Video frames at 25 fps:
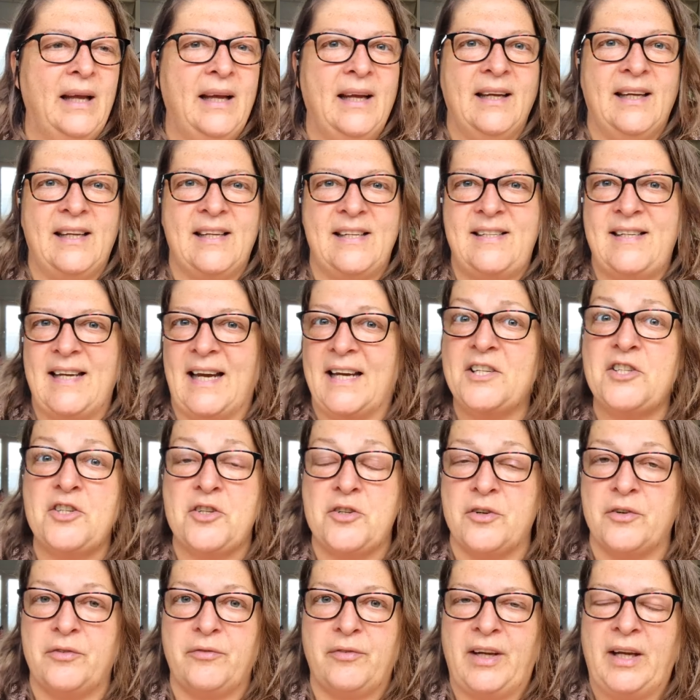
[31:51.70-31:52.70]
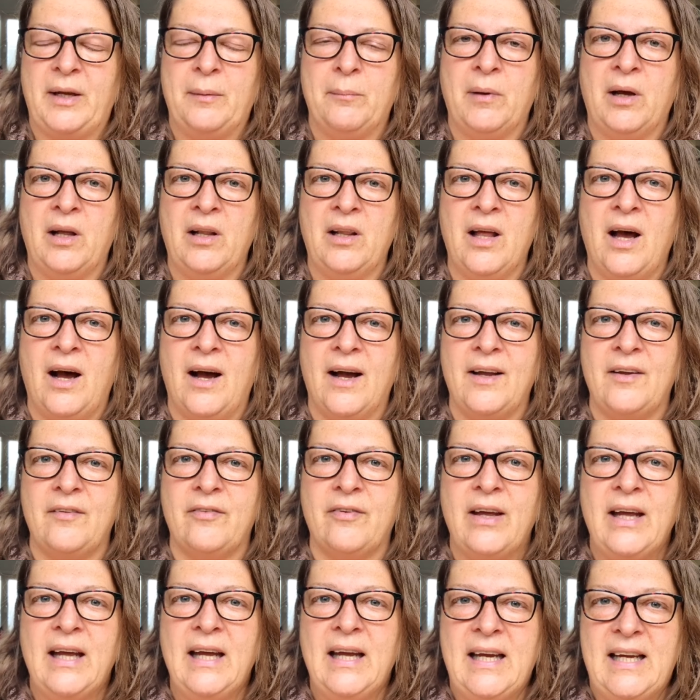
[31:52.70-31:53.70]
catastrophe in my life,
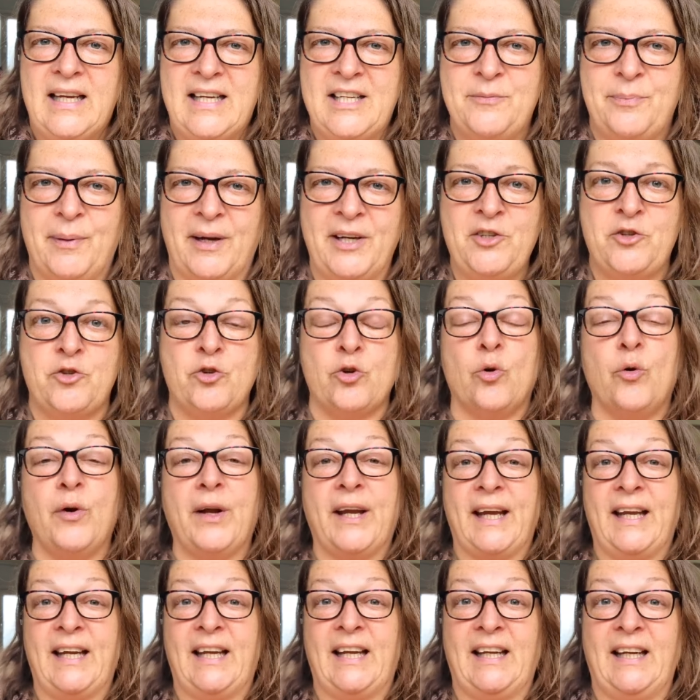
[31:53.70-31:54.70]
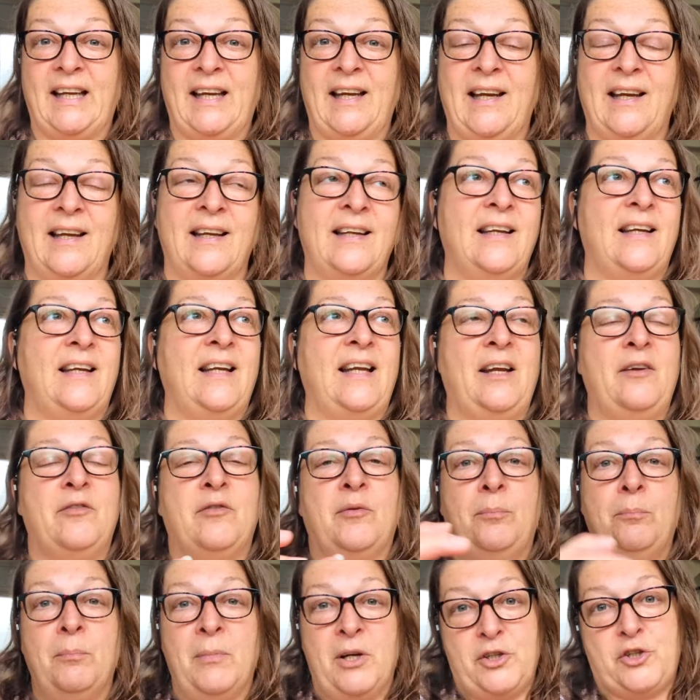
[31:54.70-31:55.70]
is by drawing it in an
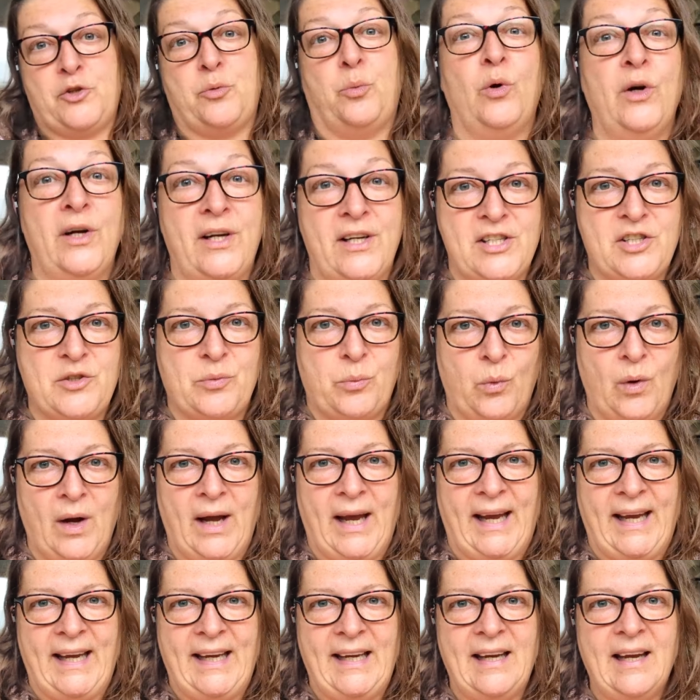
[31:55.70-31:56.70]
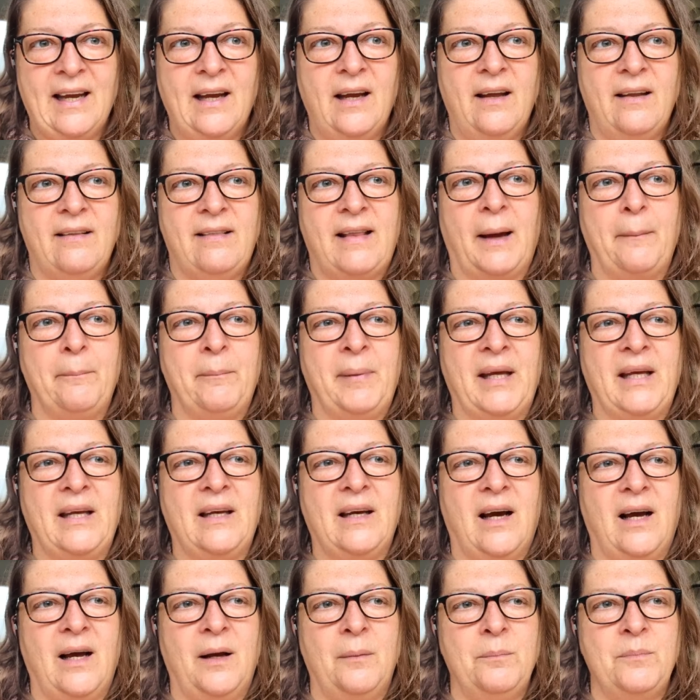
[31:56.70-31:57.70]
even much worse way that
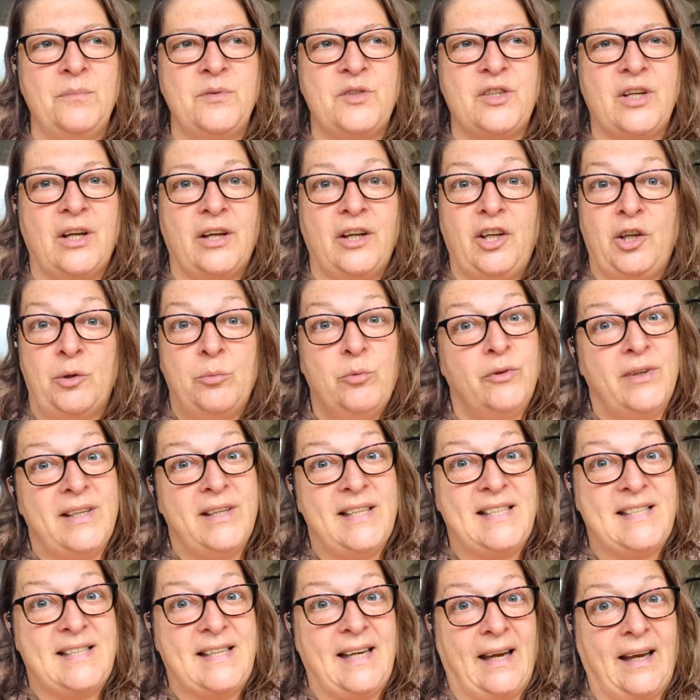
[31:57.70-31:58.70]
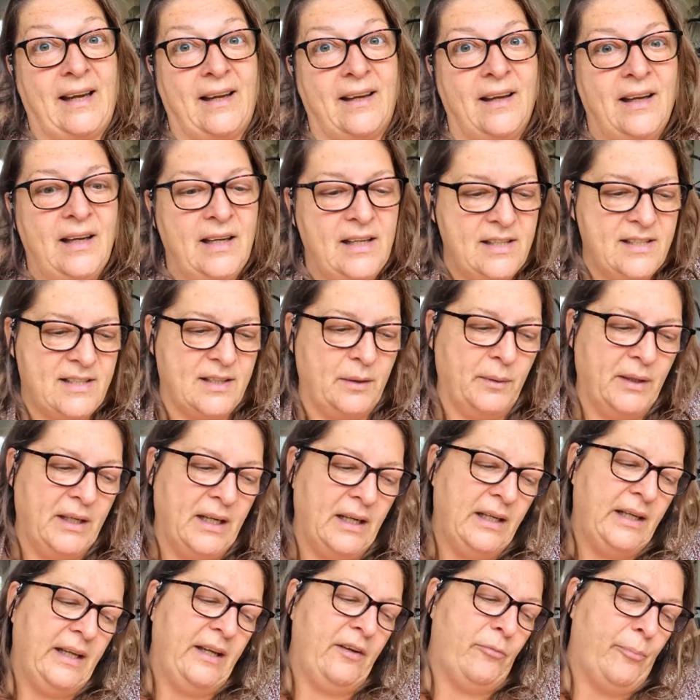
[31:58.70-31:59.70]
becomes humoristic. So when I
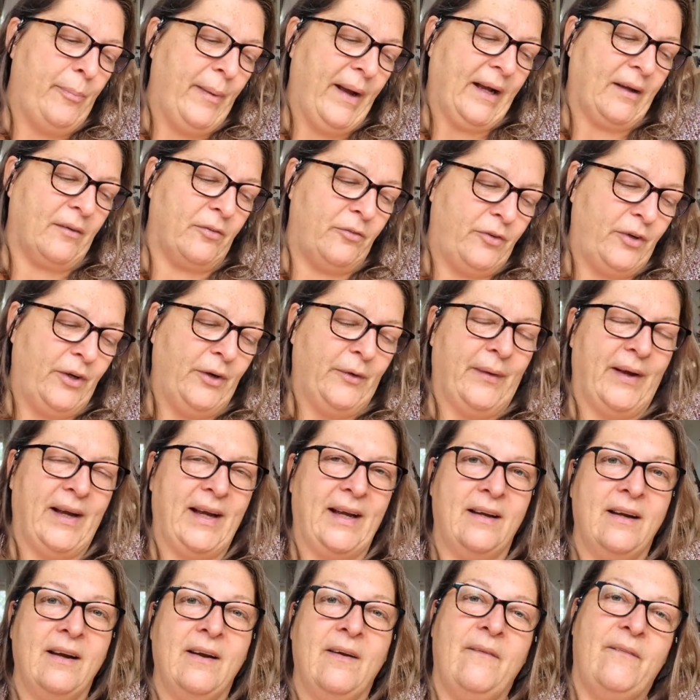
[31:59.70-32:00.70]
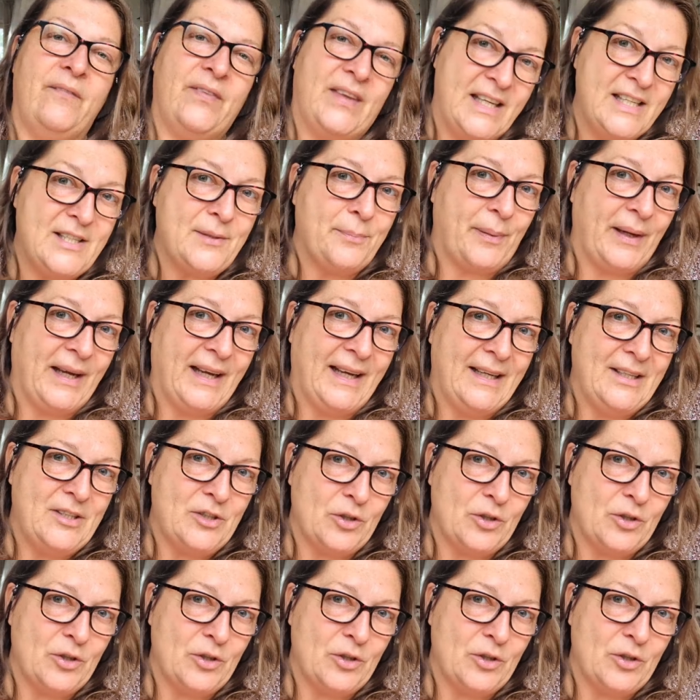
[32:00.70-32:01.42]
leaf back through it, this page